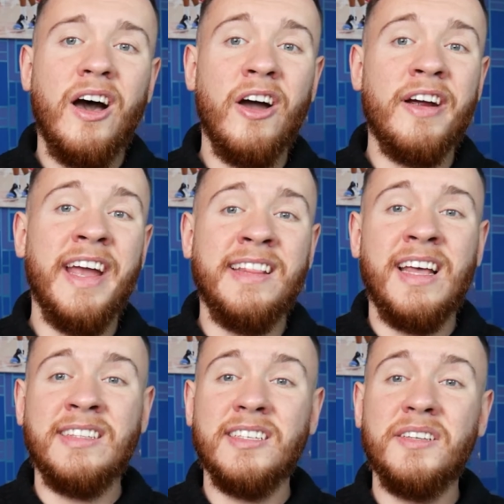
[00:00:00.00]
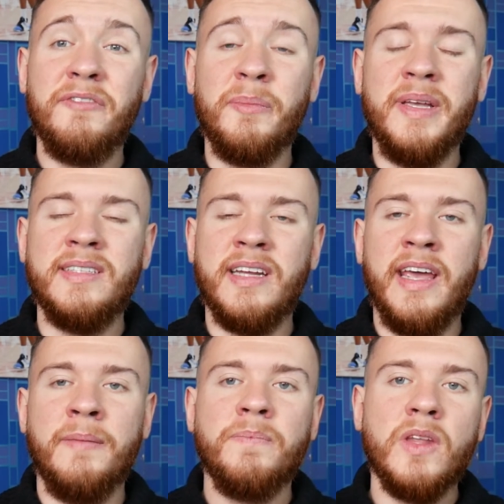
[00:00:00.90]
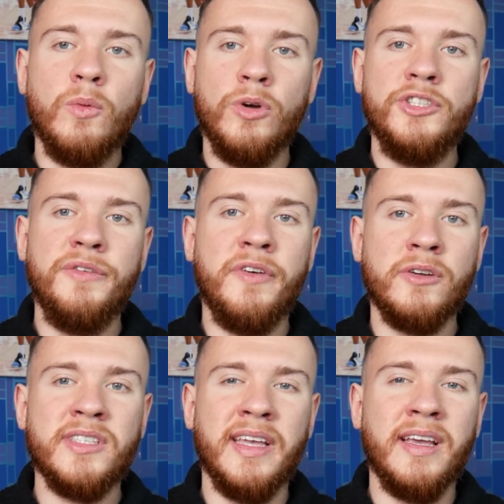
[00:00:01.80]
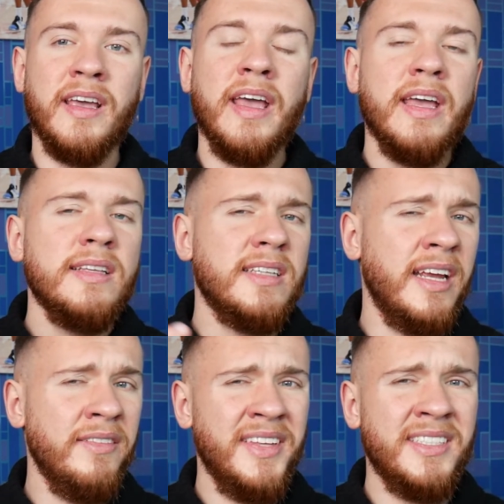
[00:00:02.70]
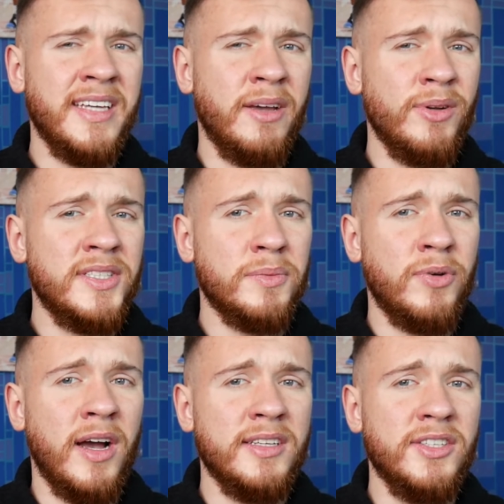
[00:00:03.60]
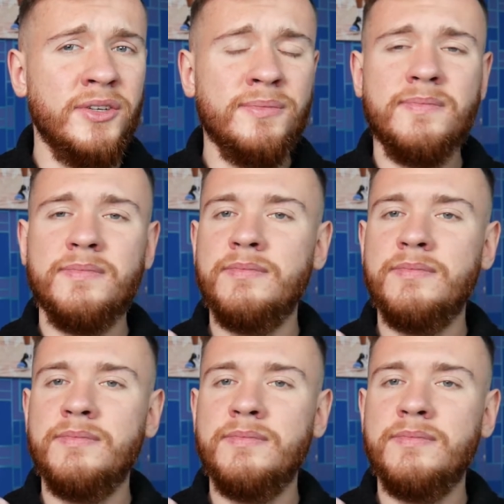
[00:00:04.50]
All right, that does it for me today. What'd you folks think? Did any of these takeaways surprise you?